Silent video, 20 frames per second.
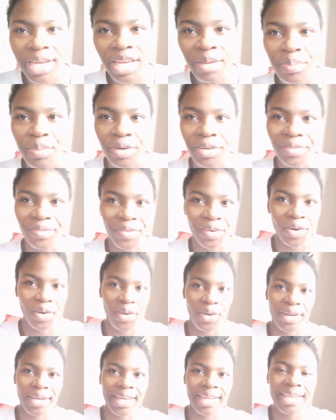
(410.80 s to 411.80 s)
I'll keep on
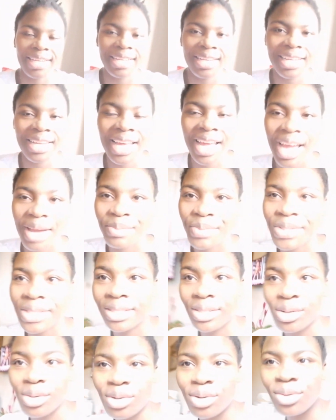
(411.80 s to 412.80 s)
vlogging. I'm
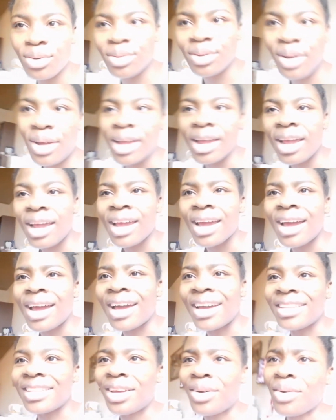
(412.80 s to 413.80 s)
still
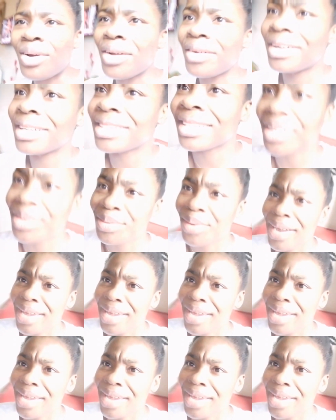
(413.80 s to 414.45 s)
under quarantine.